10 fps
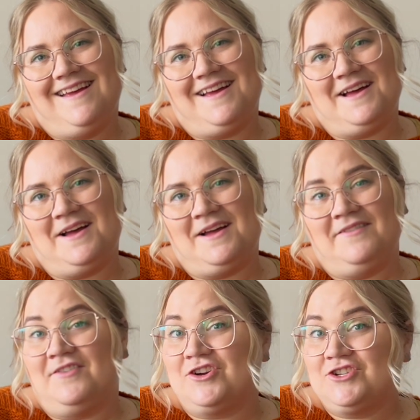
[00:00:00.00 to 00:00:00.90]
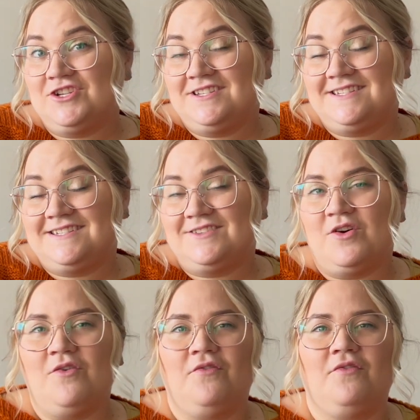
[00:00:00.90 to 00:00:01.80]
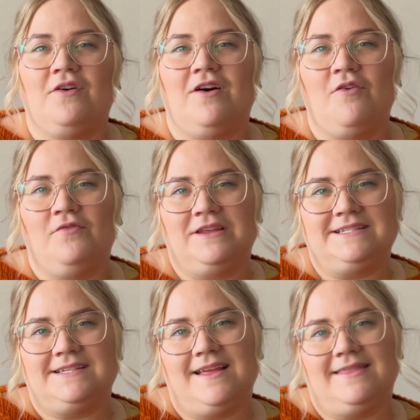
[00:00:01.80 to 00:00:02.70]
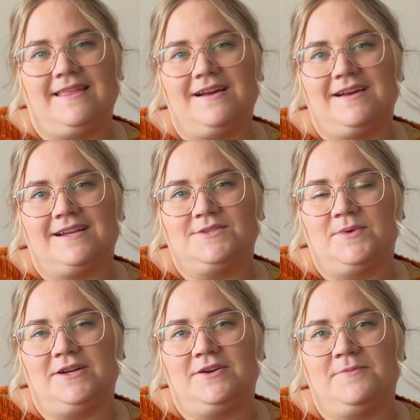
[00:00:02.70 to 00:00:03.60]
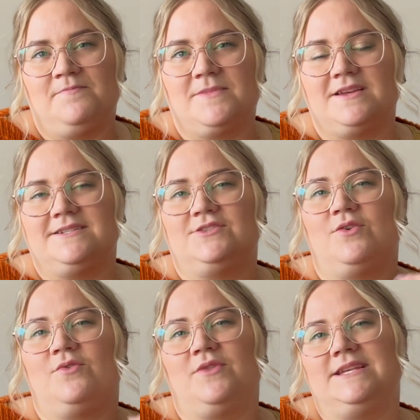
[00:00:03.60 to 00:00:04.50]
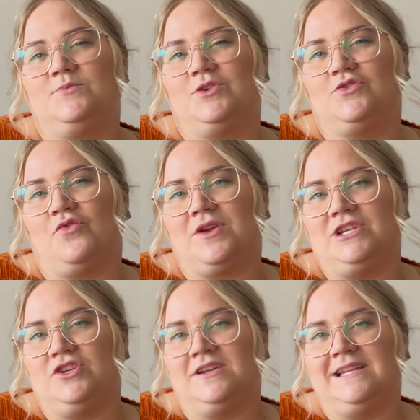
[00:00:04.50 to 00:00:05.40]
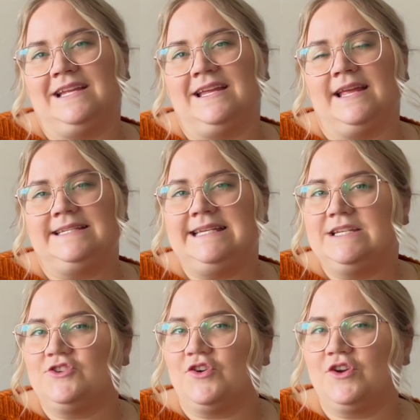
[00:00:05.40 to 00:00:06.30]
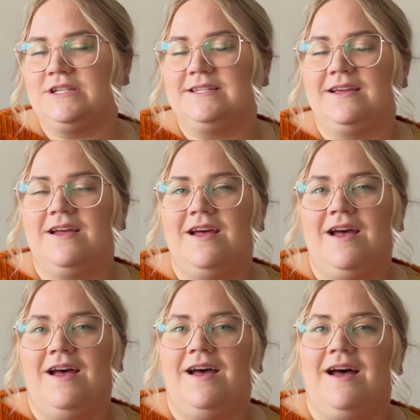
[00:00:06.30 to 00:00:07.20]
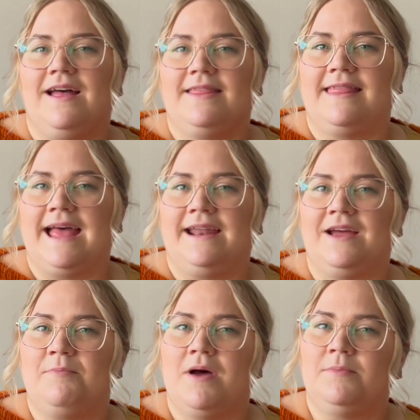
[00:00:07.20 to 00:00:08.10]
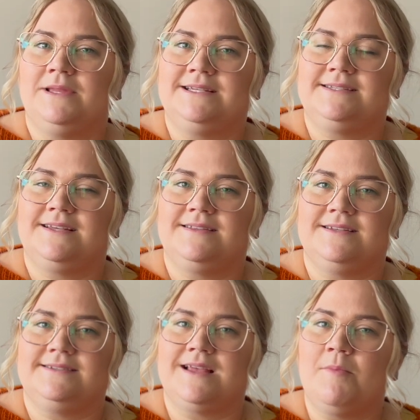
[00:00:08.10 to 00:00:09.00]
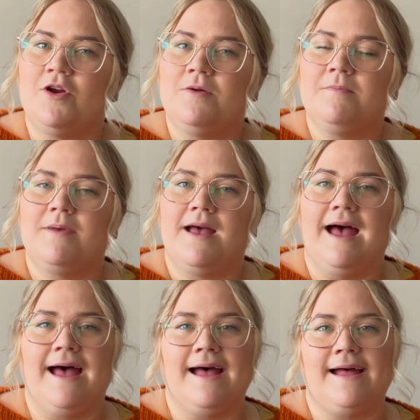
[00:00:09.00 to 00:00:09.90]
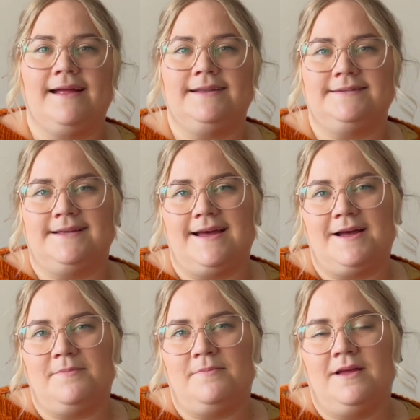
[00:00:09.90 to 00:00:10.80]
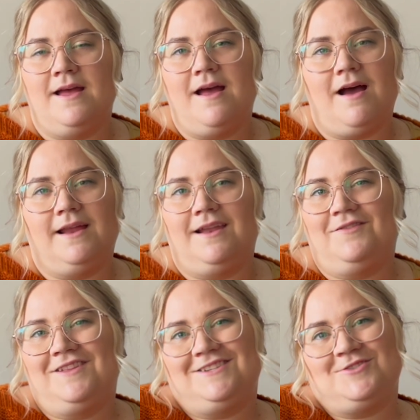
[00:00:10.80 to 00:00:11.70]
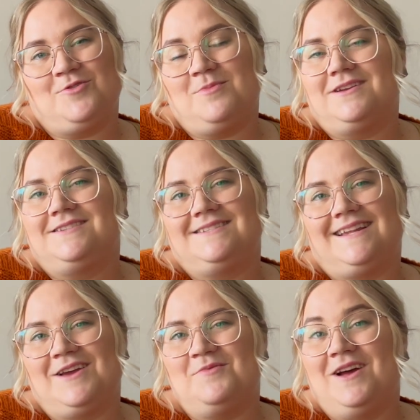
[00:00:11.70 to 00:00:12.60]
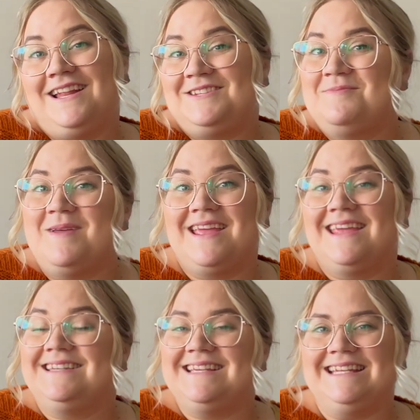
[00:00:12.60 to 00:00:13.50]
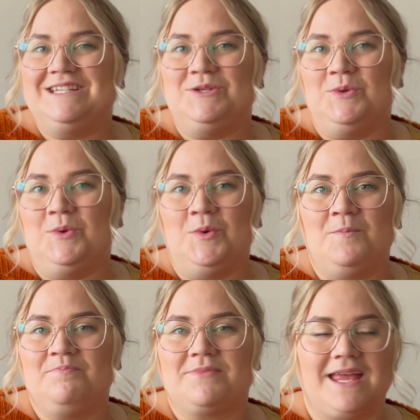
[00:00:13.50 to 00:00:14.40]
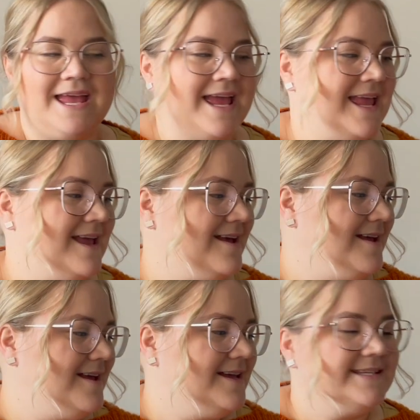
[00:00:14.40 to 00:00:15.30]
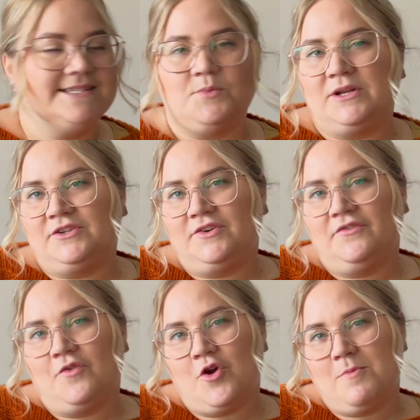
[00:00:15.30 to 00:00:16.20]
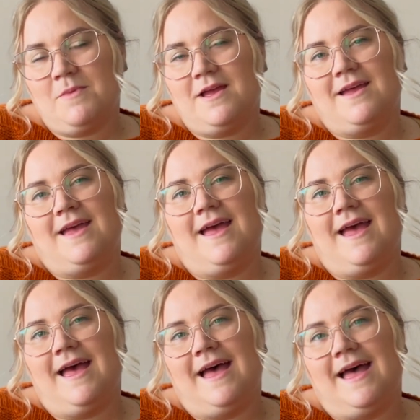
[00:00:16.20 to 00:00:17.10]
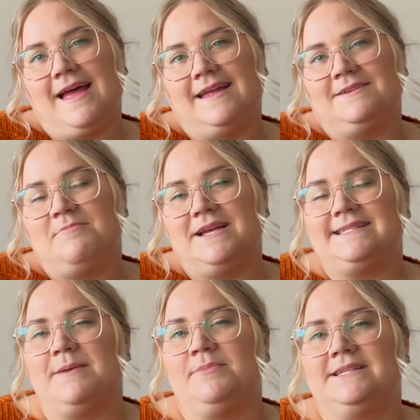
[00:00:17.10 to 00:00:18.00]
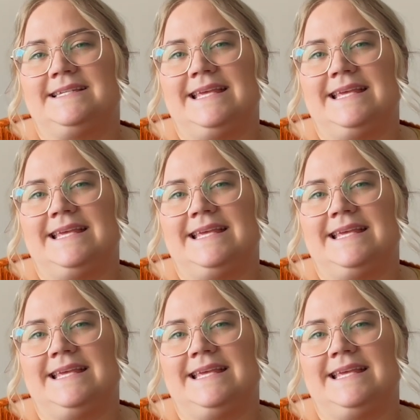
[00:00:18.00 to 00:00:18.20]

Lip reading: versions of this Tankar sweater. So this was originally a t-shirt that I published this summer. And I loved it so much that I wanted to make it into a sweater form, and my sample